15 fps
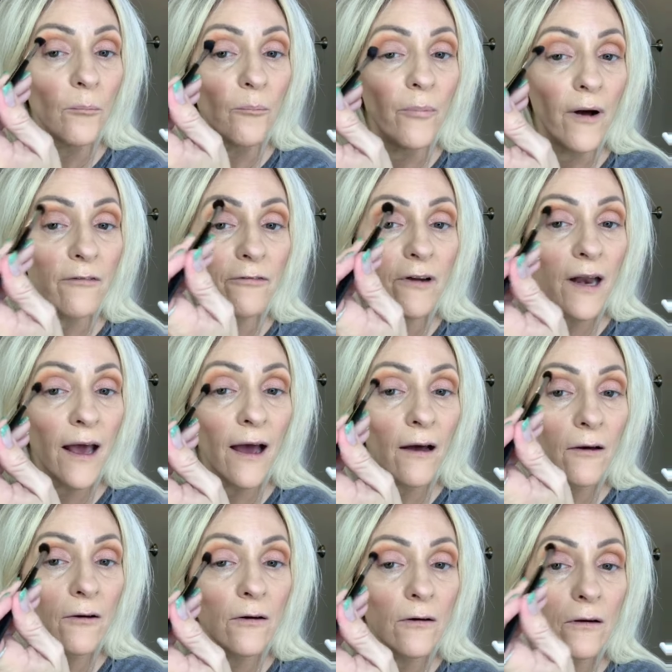buff it
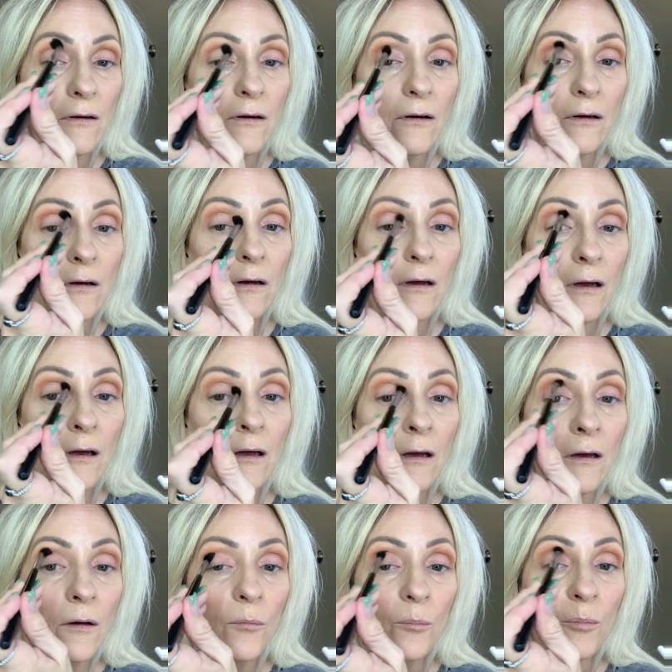out,
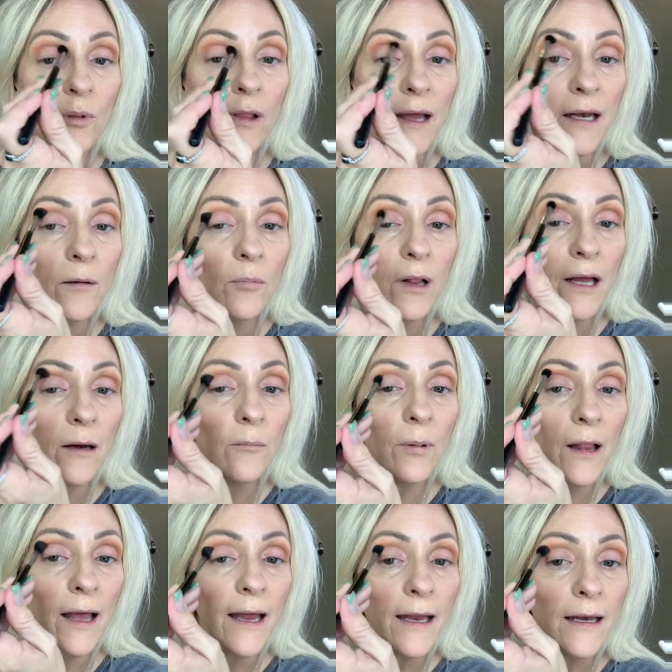blend, blend,
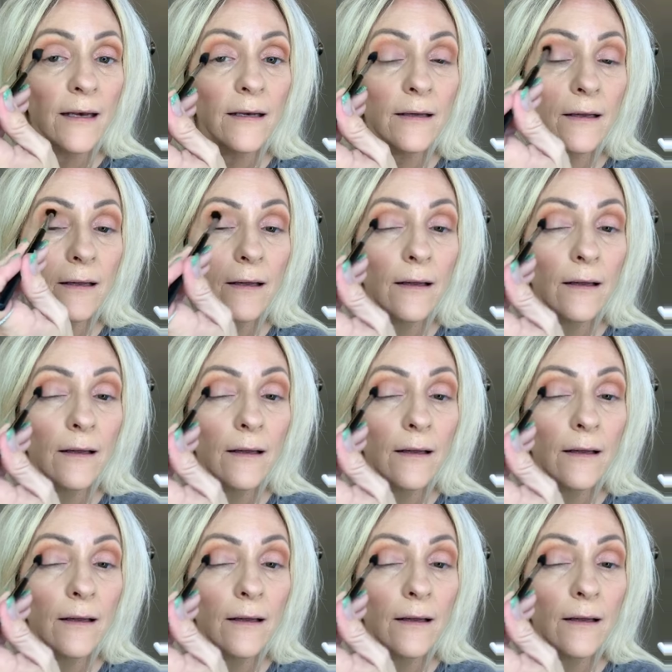blend.